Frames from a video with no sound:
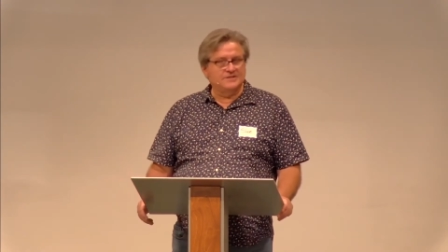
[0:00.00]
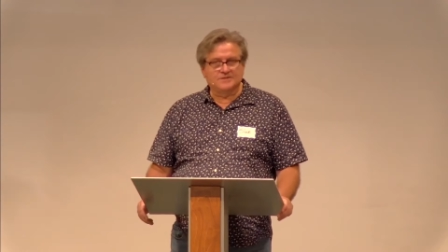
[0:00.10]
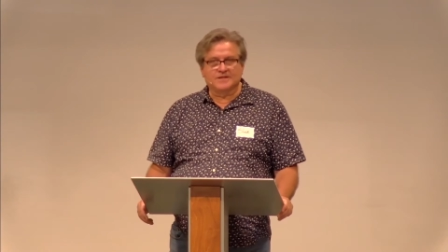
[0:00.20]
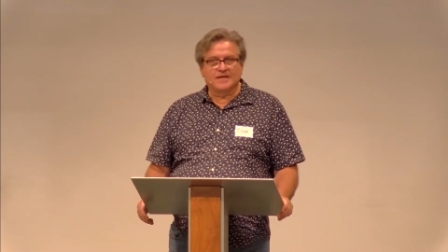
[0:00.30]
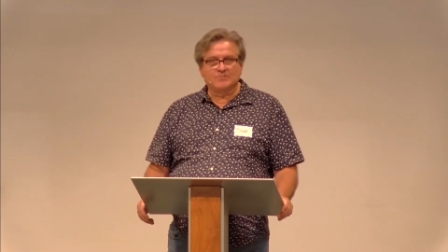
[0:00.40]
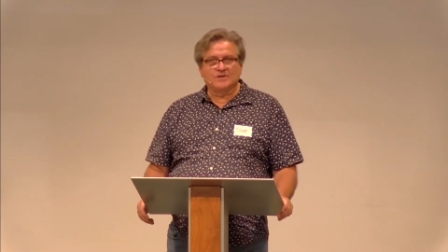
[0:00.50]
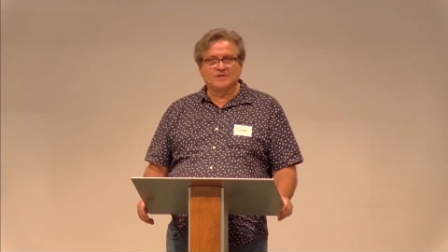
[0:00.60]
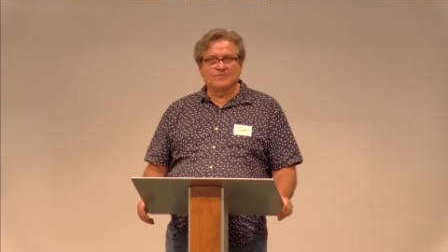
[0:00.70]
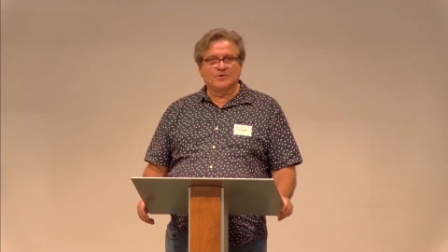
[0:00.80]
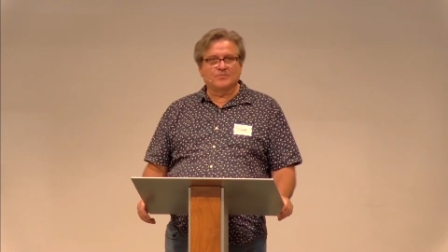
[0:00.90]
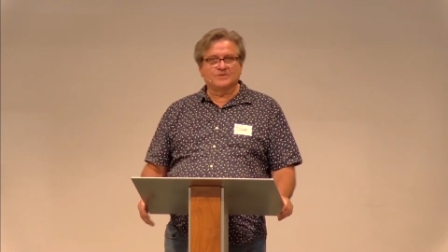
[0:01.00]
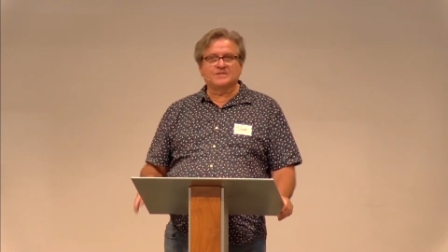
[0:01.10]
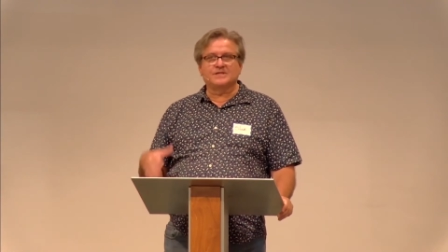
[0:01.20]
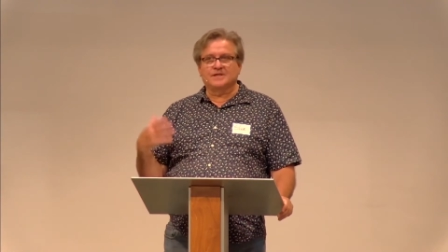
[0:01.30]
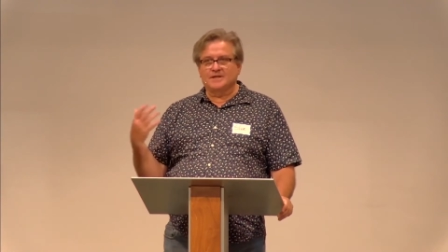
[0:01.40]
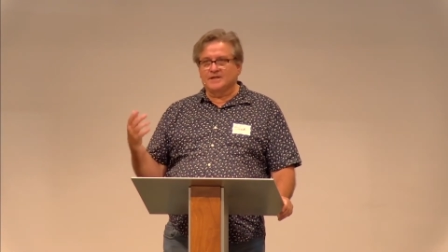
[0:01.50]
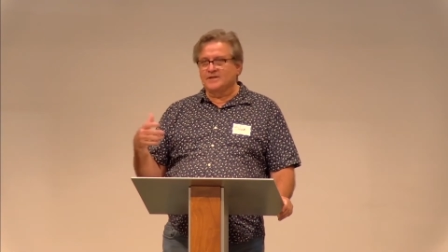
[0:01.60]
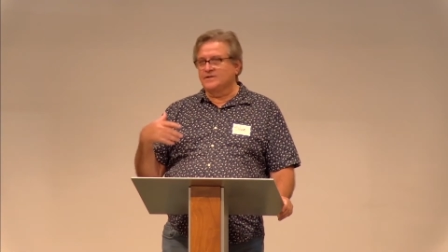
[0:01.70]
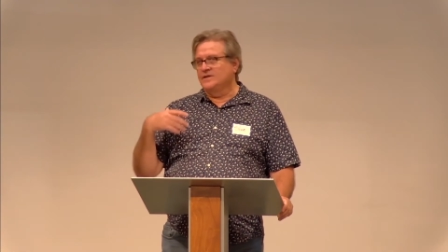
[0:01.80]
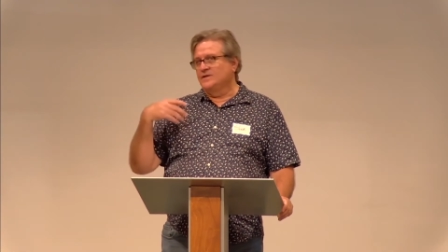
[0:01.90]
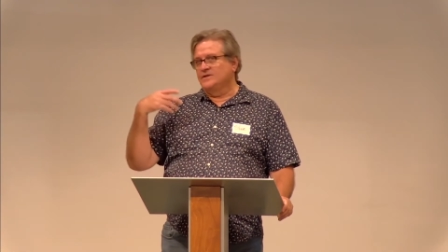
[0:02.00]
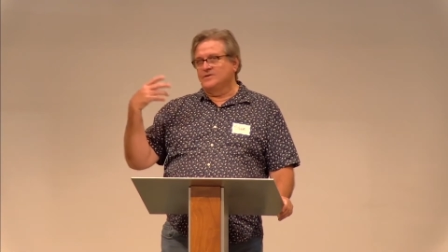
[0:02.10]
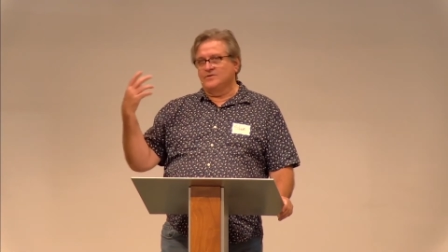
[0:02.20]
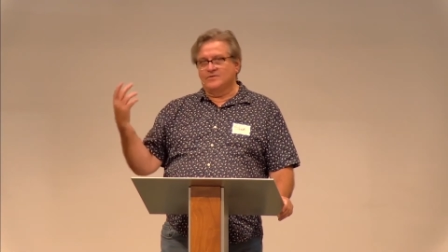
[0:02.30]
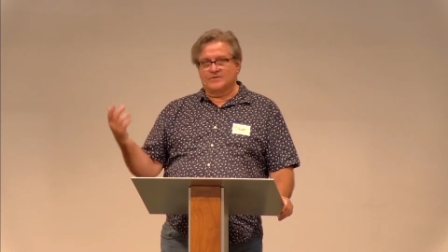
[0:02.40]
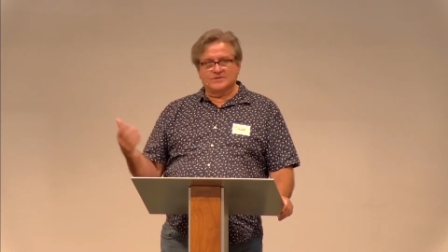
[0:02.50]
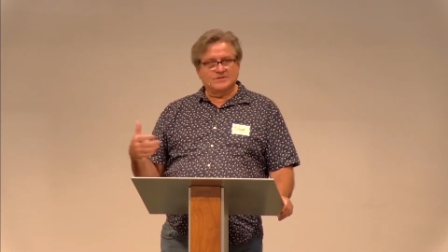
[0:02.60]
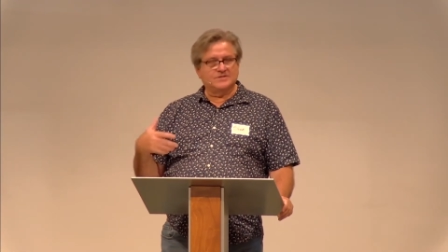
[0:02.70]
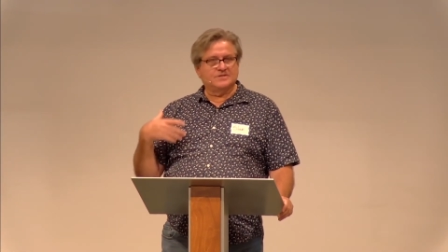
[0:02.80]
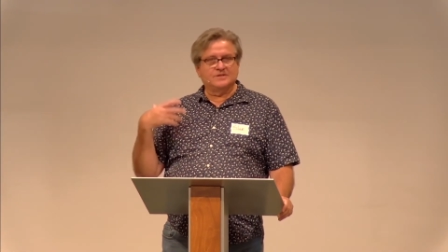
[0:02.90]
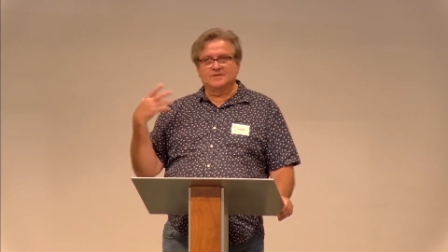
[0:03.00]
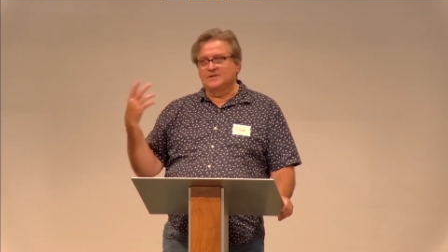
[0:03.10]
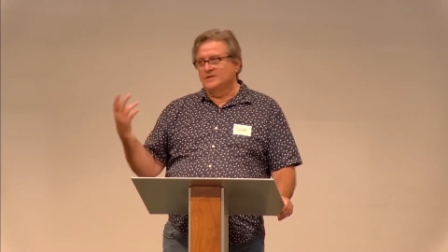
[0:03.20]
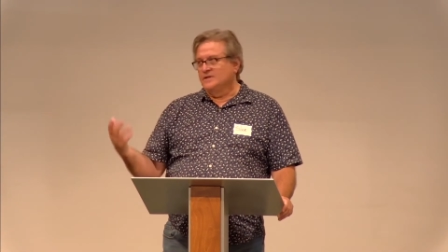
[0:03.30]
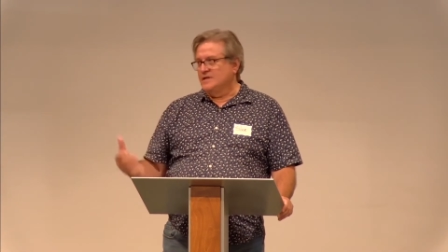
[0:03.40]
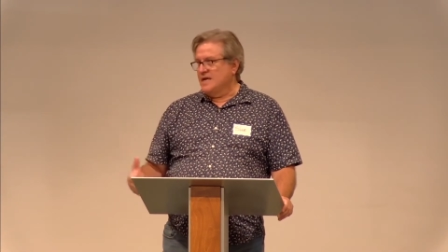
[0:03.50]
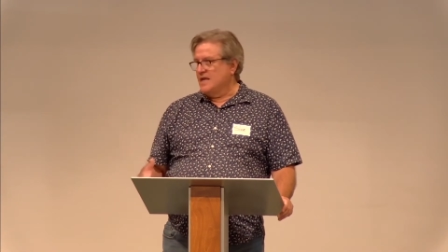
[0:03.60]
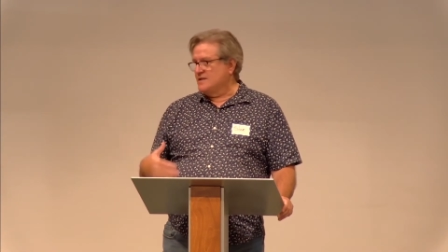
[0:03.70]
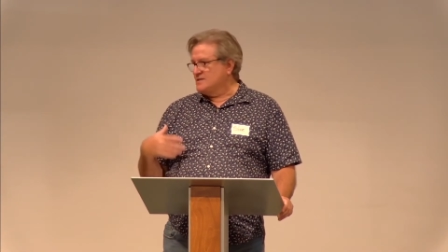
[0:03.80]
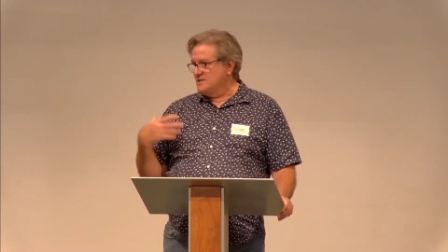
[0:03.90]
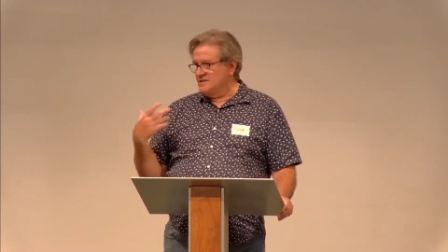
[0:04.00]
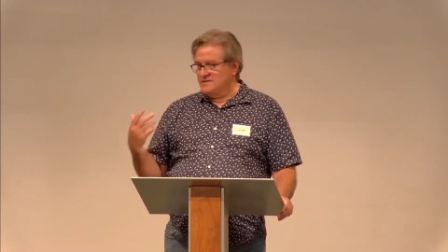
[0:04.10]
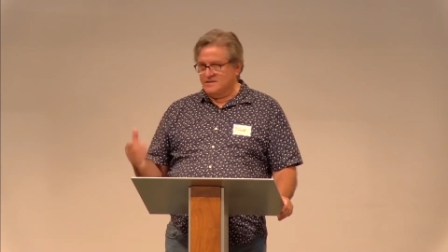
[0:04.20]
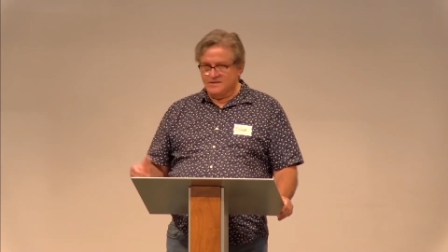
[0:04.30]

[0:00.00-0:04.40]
I just can't believe what we're seeing in the, the universes and galaxies.